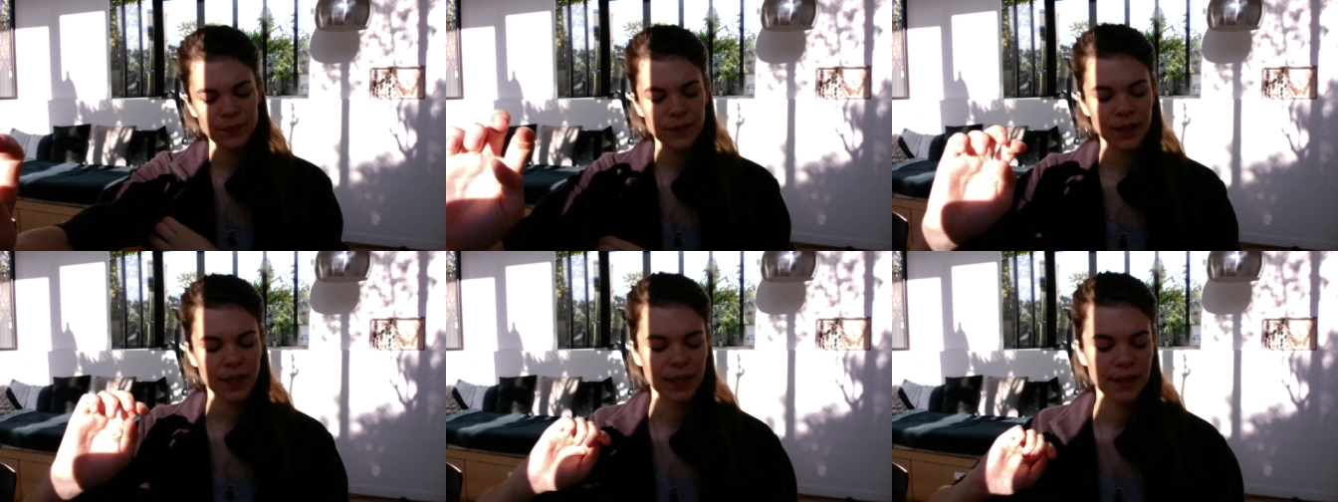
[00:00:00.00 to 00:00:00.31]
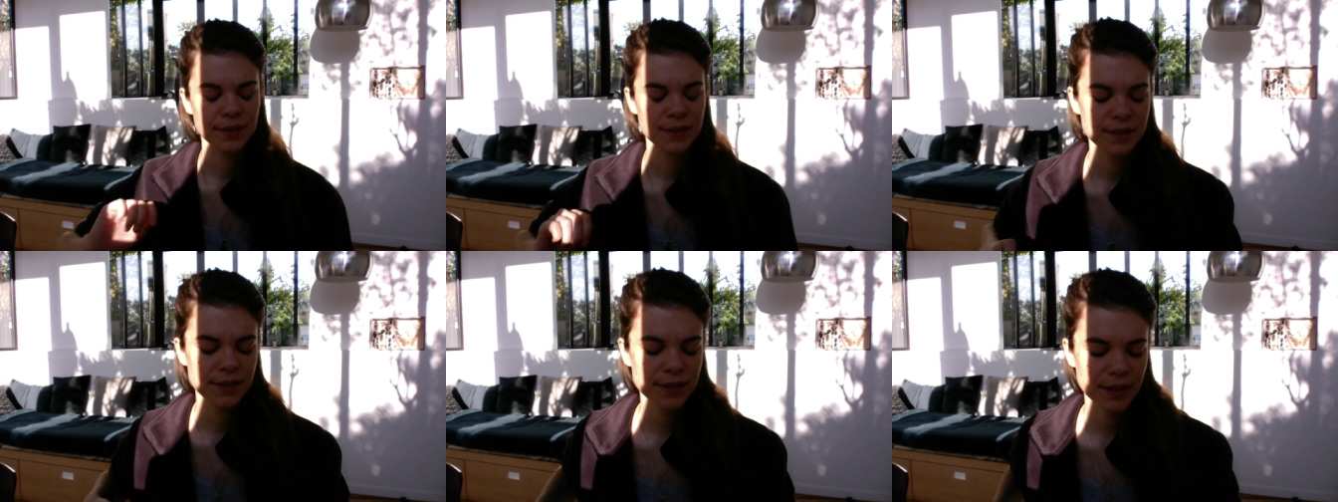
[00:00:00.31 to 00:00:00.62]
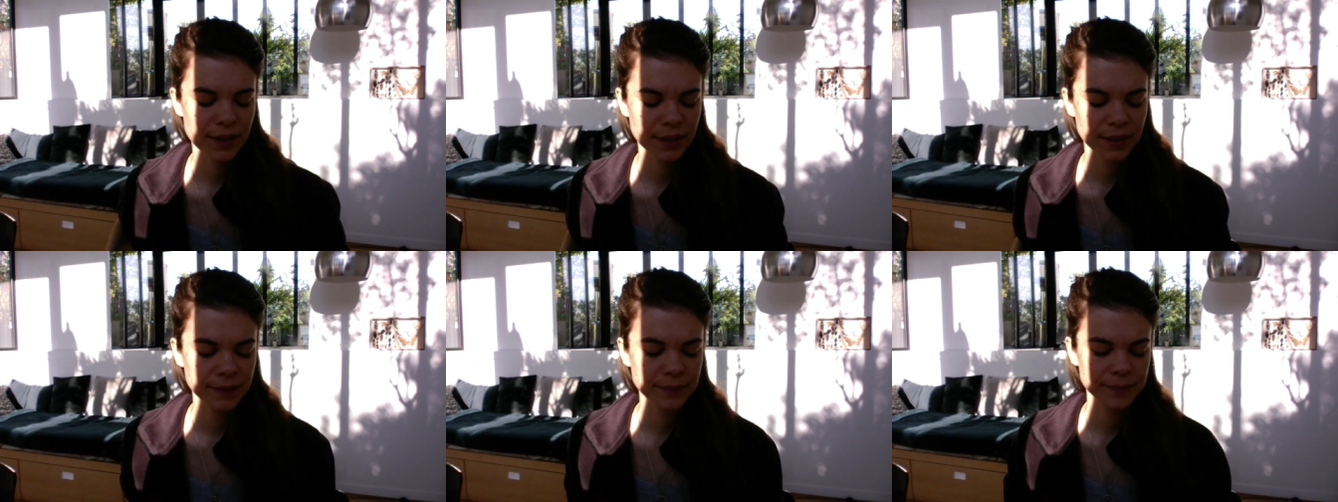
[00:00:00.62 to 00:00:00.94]
and
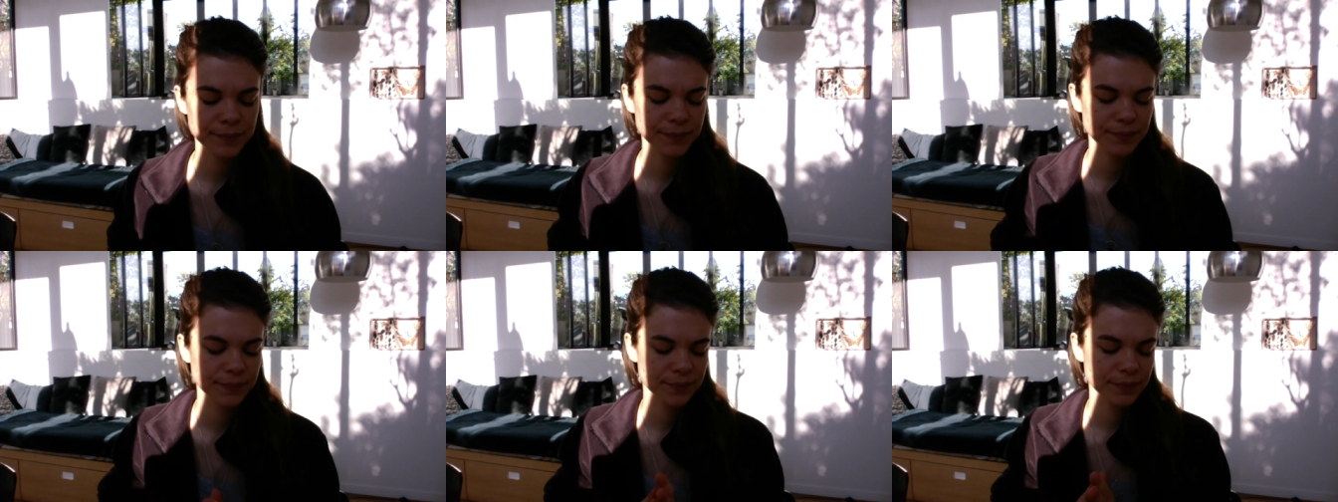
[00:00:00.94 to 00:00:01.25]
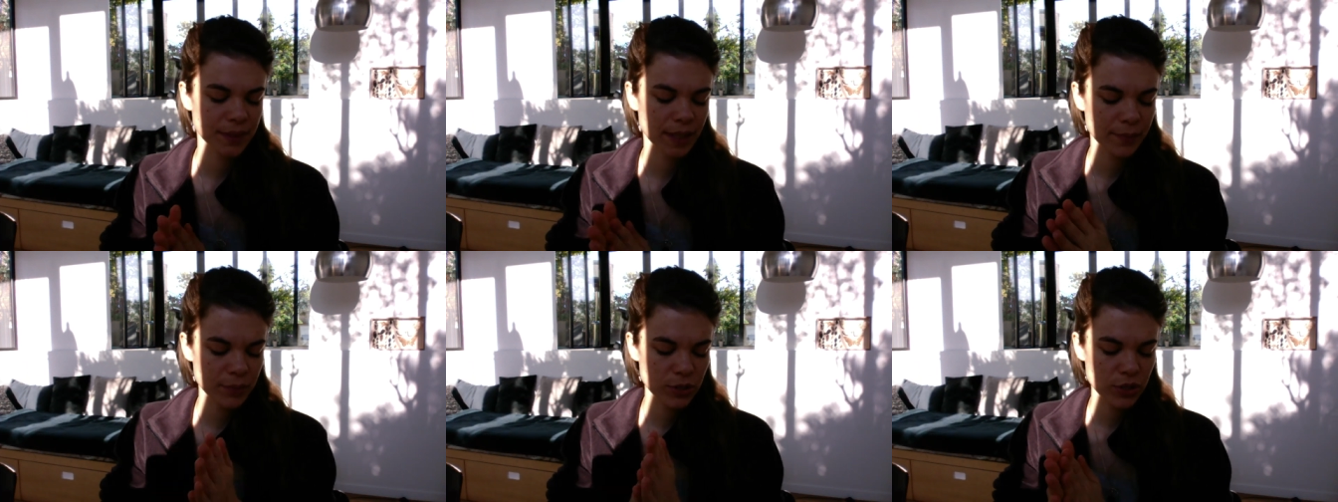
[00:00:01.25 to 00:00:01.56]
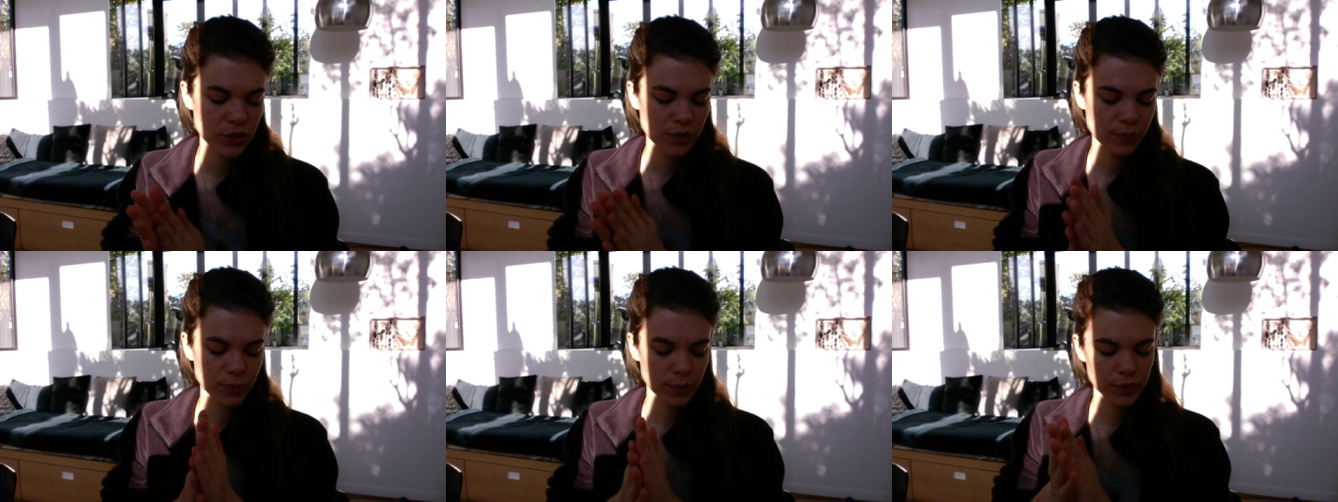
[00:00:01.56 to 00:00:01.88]
um, i
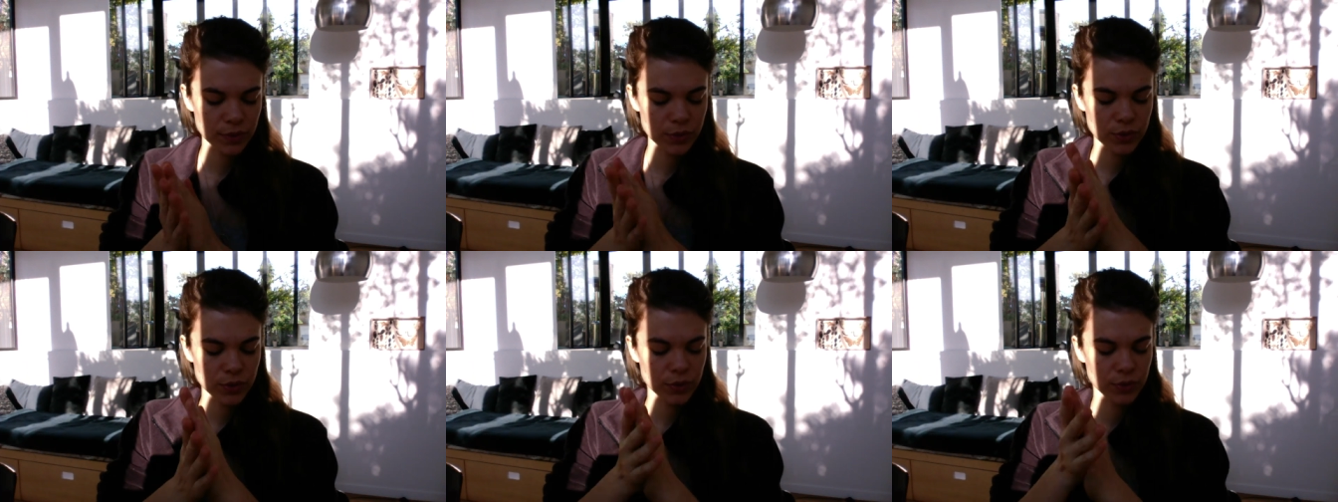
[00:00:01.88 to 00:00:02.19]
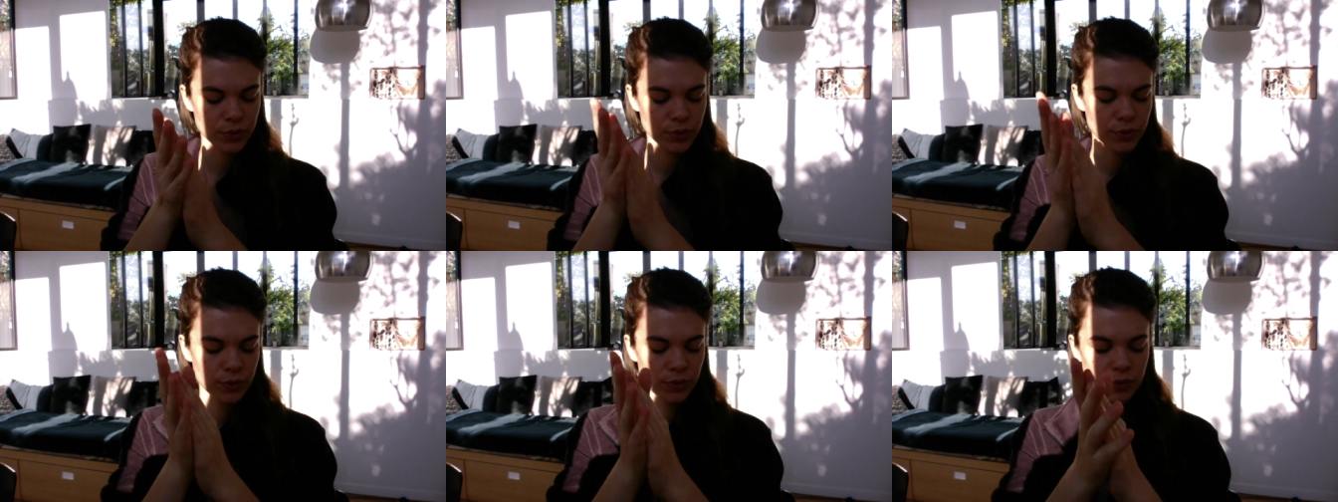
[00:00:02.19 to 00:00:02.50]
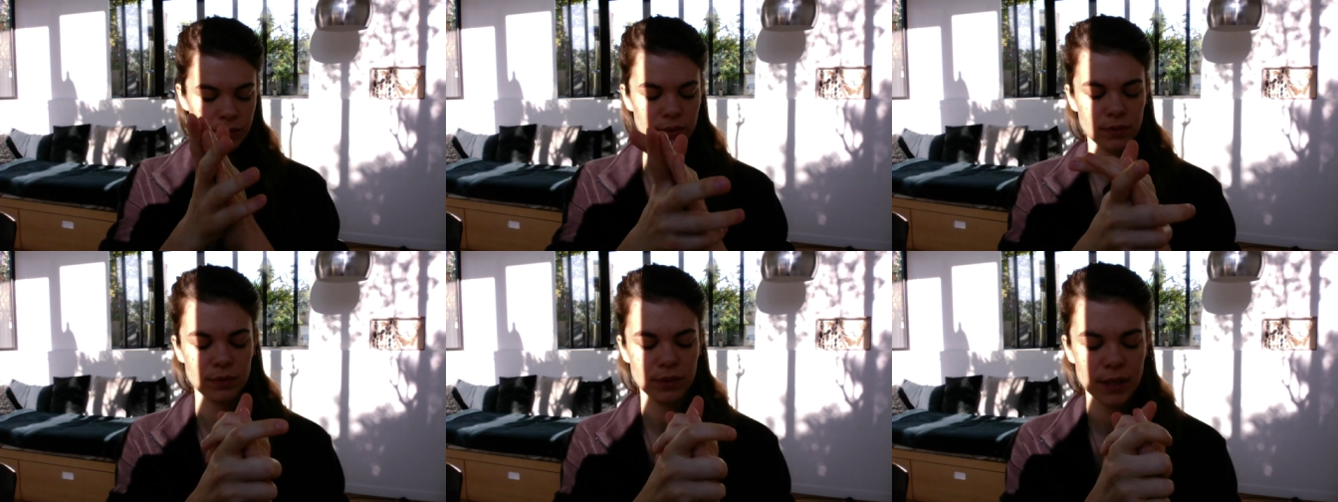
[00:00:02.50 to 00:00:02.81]
just want to
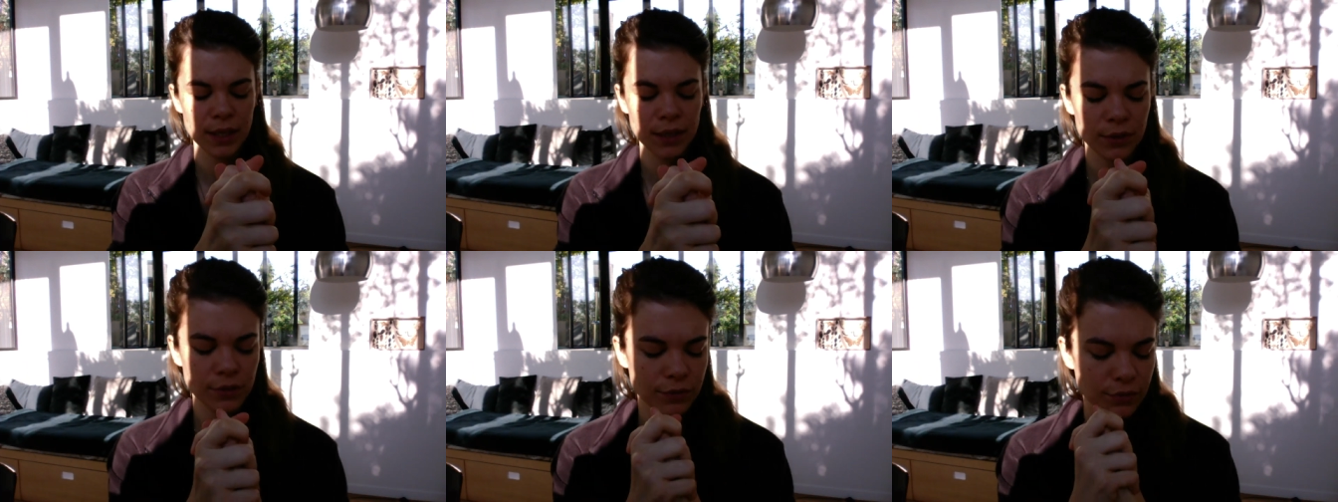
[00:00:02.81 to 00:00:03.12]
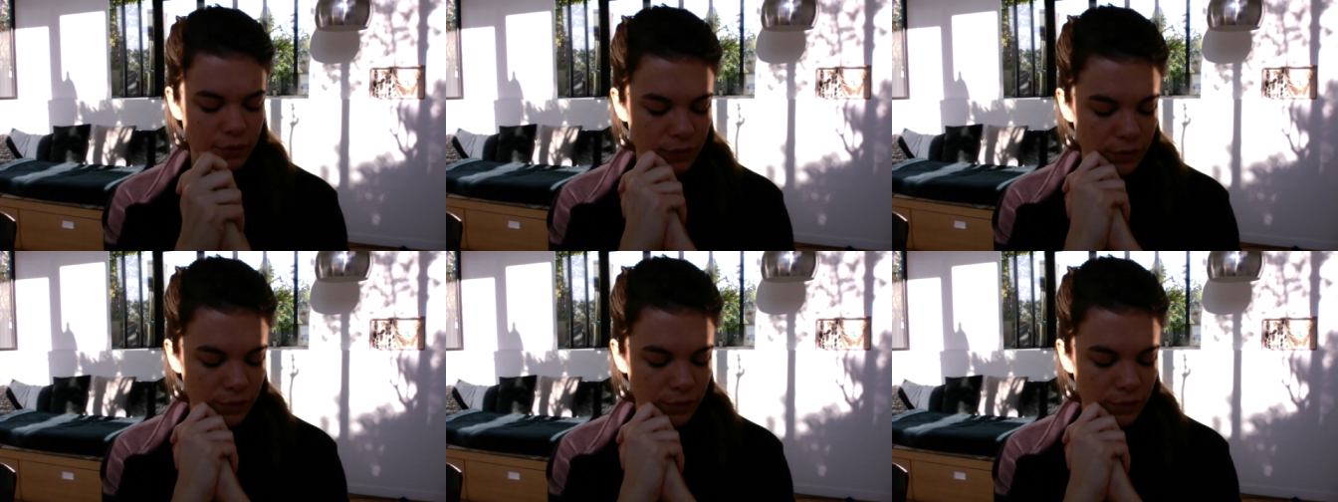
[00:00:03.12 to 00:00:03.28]
kind of